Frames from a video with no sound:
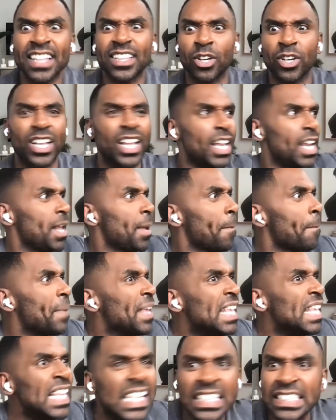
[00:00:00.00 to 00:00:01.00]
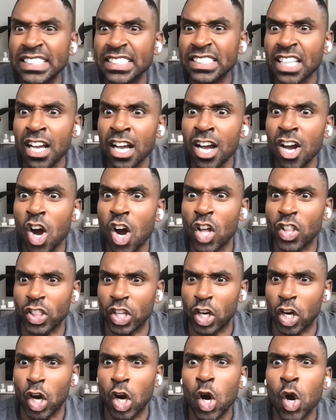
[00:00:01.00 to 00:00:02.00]
They're getting pizza
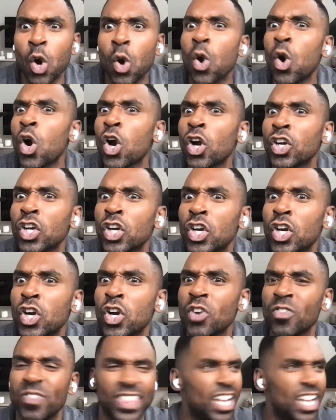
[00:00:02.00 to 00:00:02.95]
on the corner.